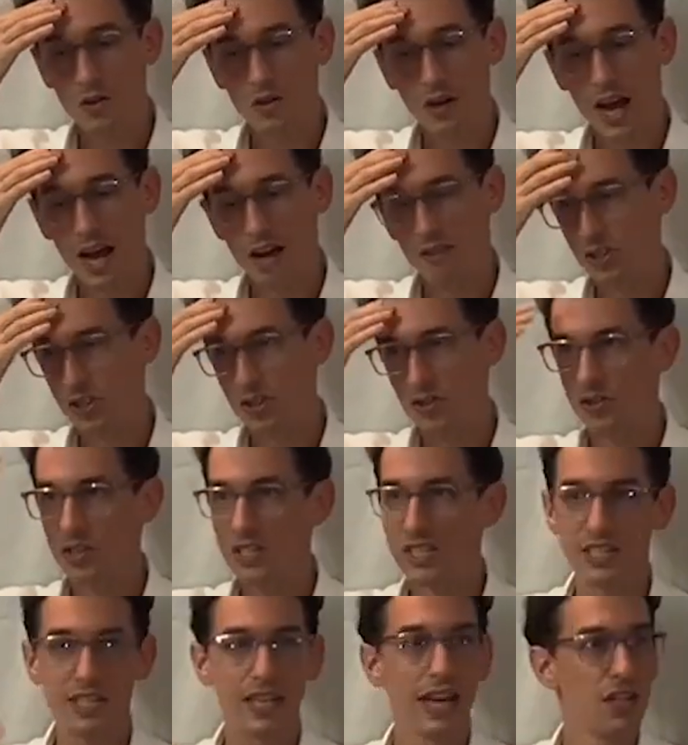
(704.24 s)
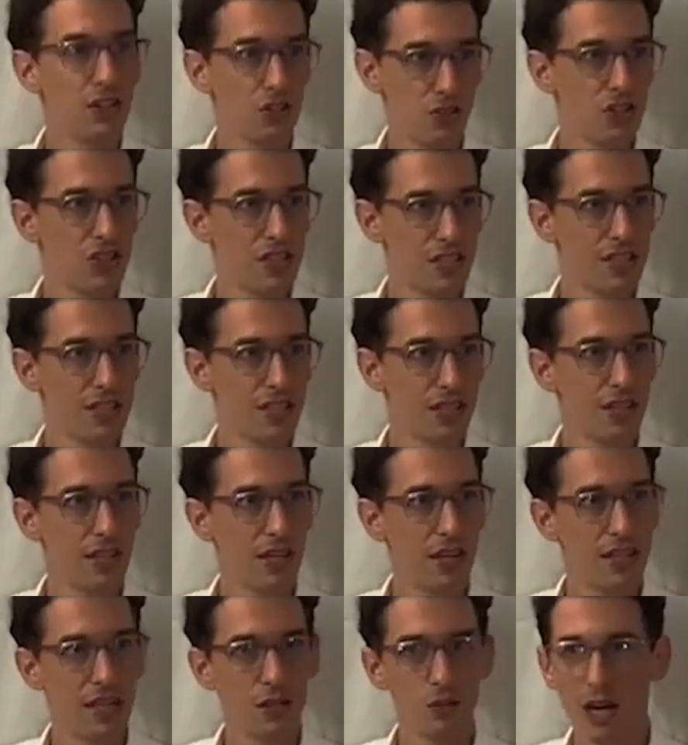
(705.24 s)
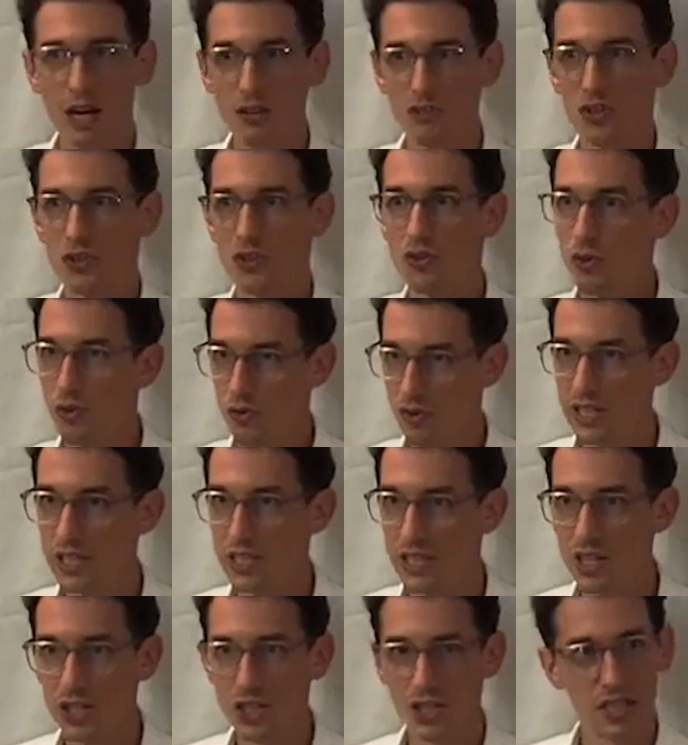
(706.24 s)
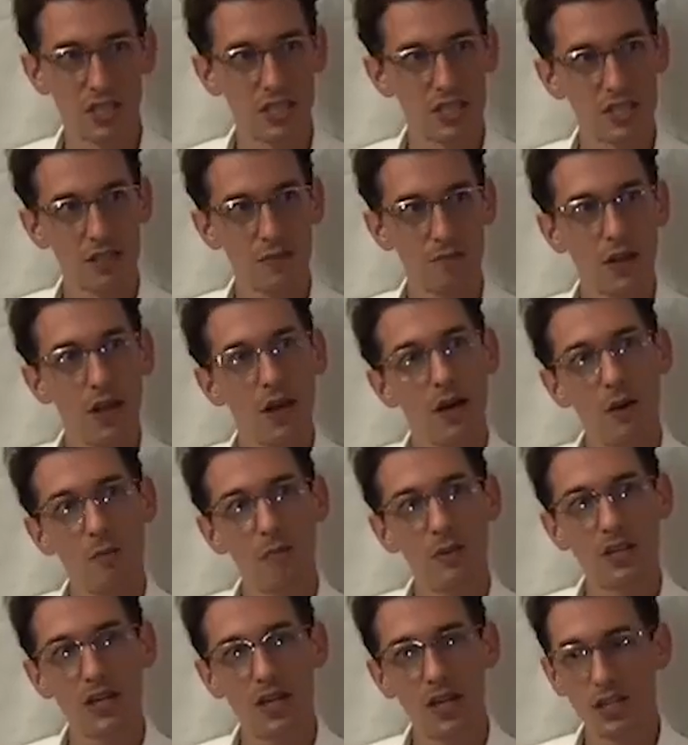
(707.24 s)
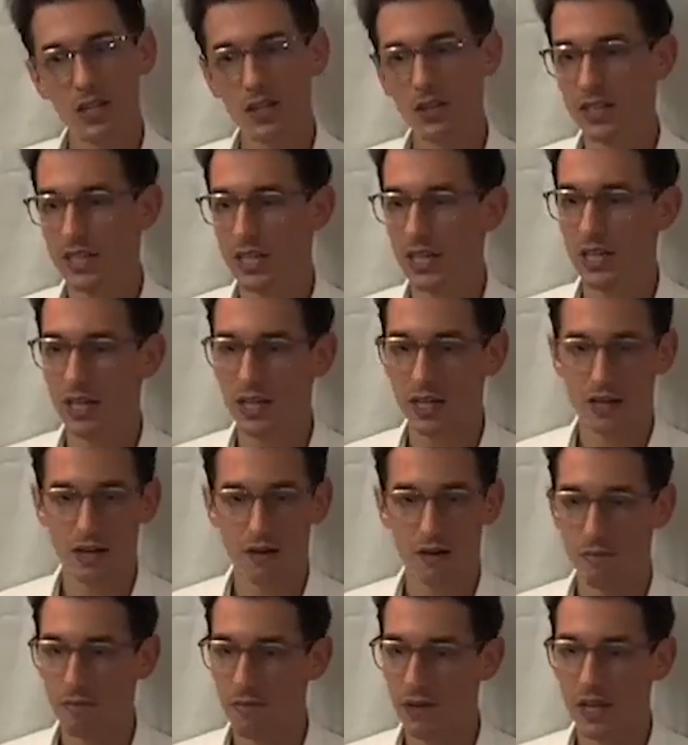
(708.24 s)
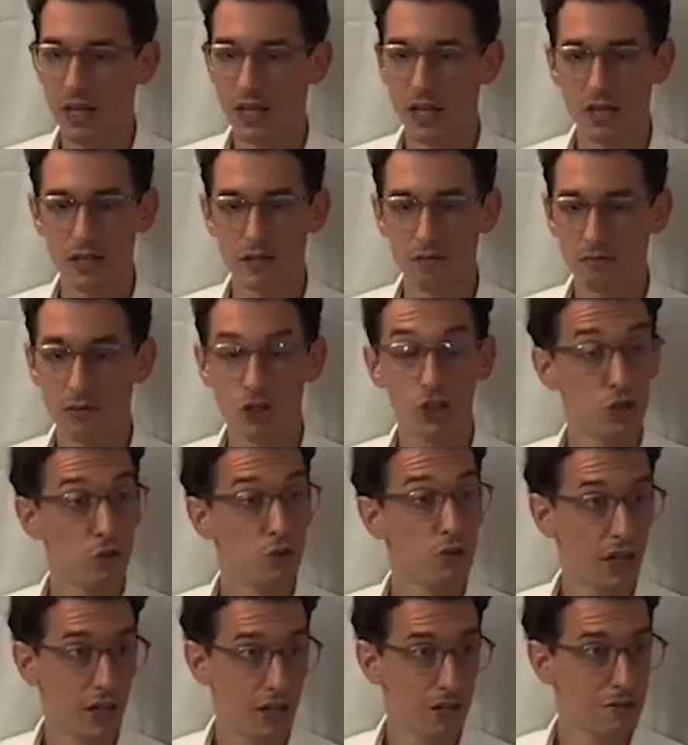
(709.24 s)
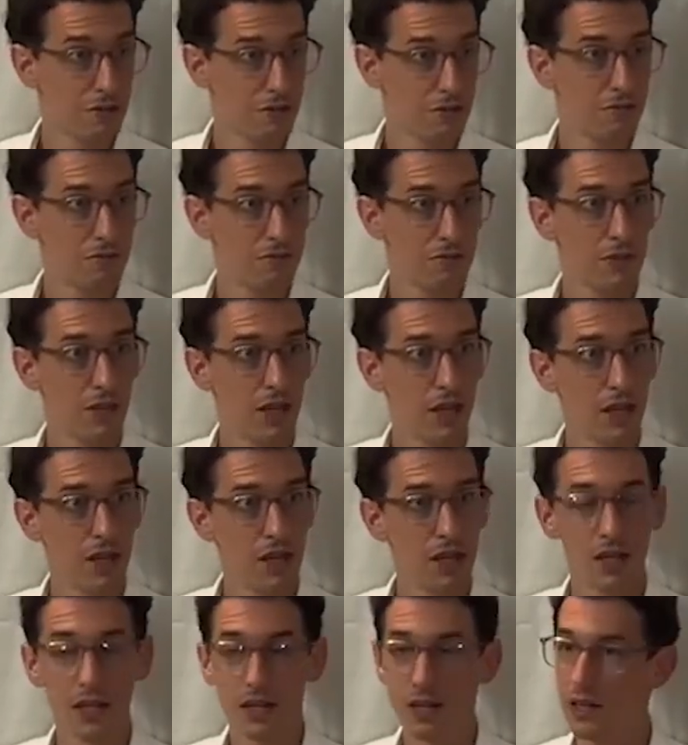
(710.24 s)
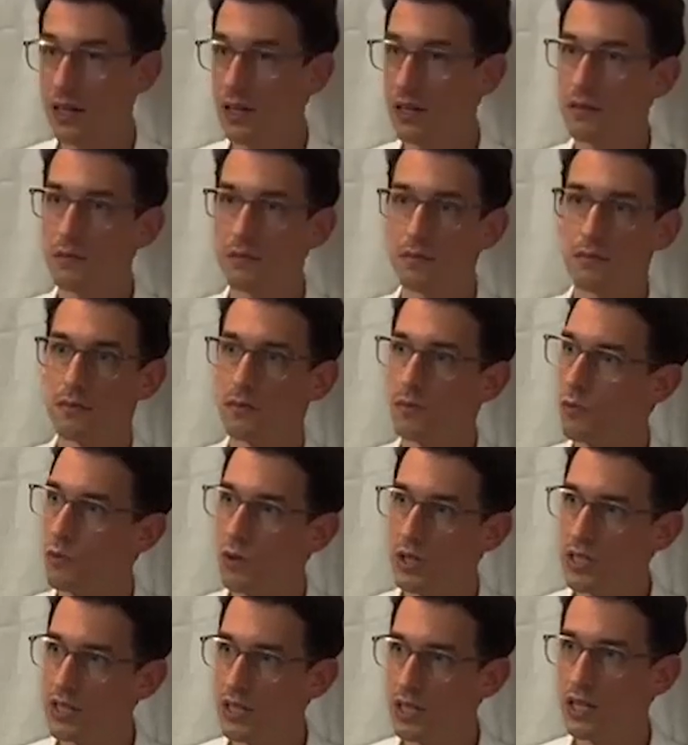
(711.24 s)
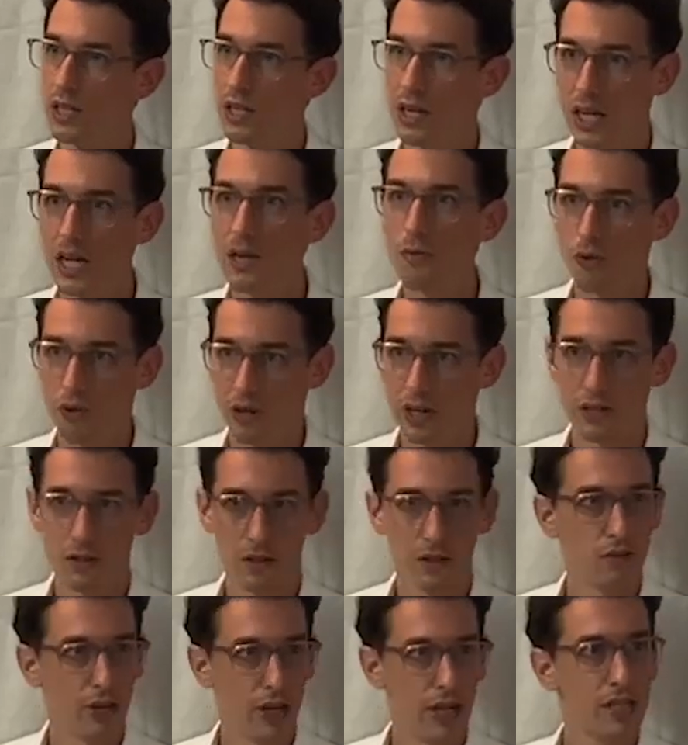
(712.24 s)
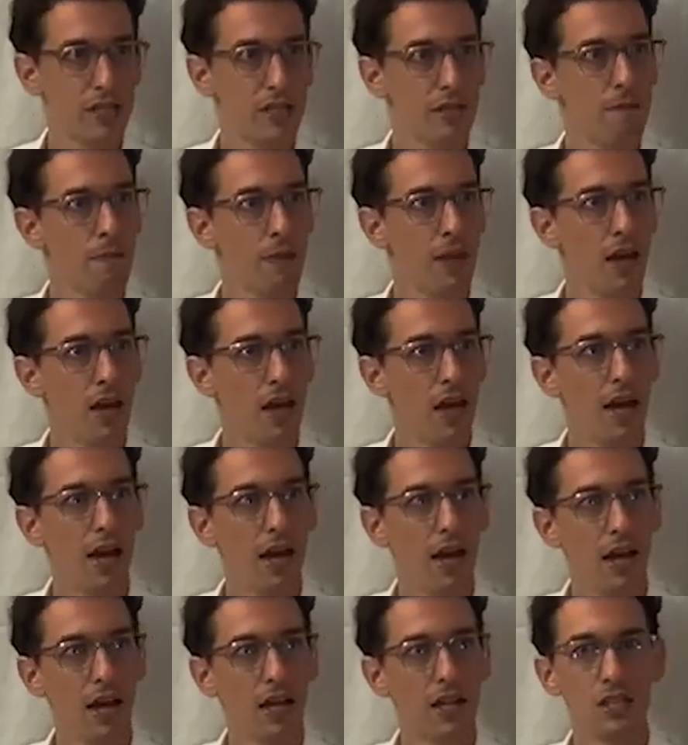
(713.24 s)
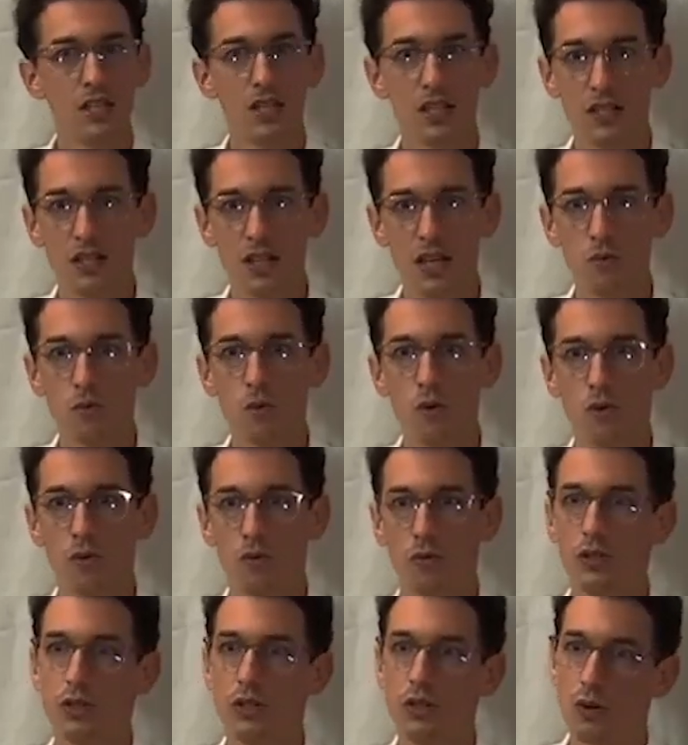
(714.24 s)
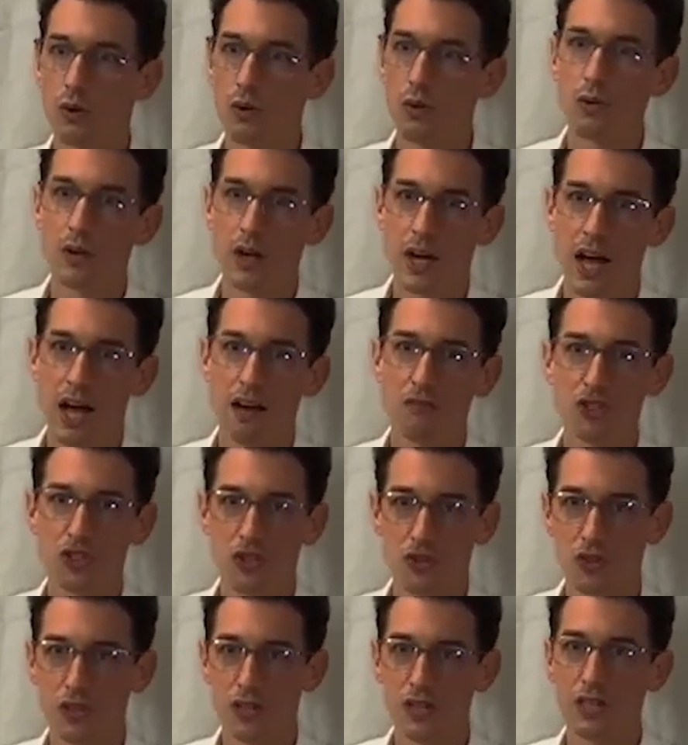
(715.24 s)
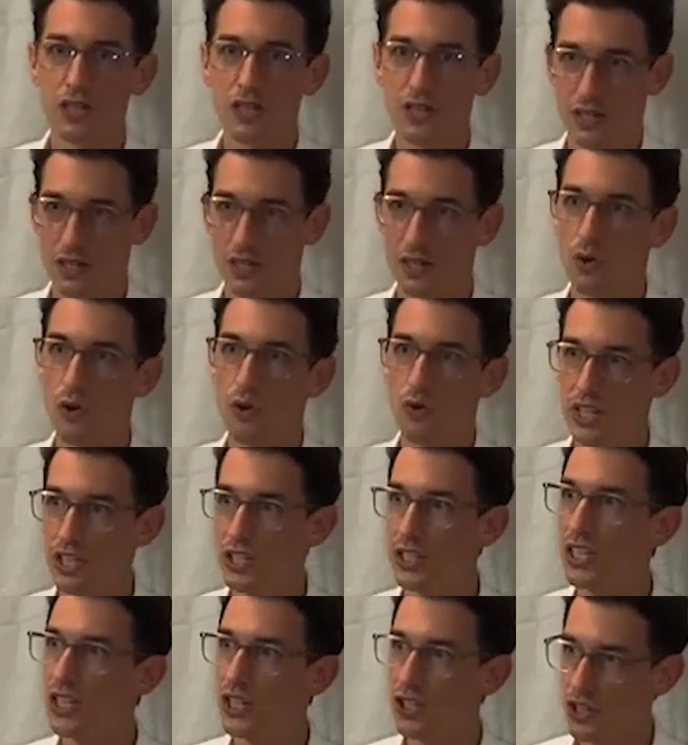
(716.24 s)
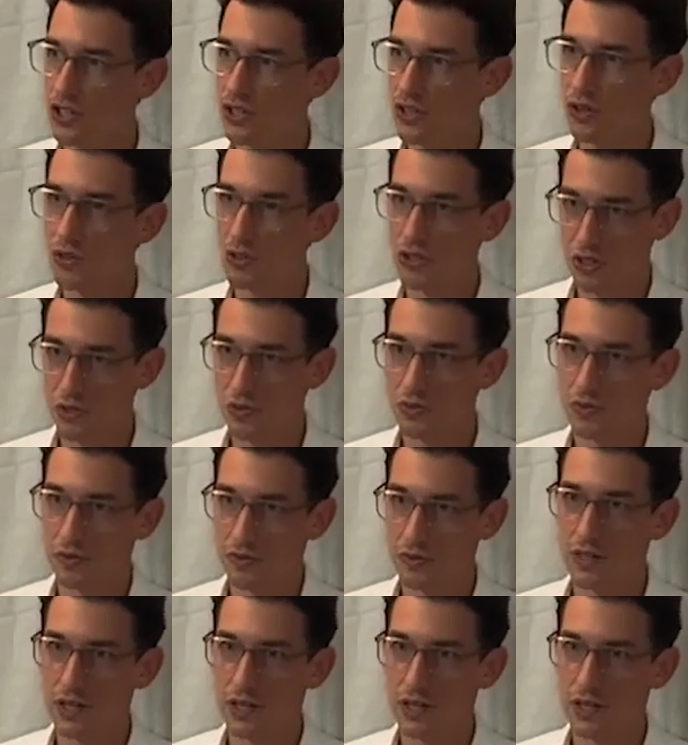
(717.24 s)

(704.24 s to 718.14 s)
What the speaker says: have certain standards and they will have certain orientations. But then you take a shudra, a laborer, right? And they will have certain orientations also.